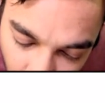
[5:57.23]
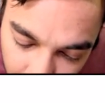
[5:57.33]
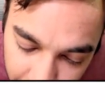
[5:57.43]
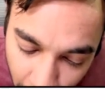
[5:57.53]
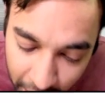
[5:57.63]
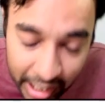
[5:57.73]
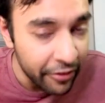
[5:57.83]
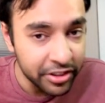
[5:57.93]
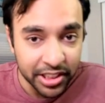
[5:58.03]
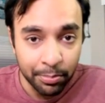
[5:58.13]
of your
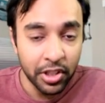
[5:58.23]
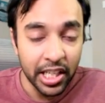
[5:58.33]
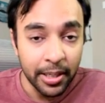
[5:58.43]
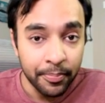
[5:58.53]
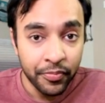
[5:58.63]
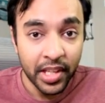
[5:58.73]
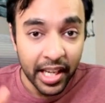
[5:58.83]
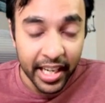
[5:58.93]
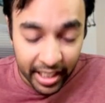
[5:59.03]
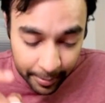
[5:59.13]
left subtree,
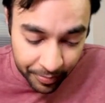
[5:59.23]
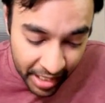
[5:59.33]
correct?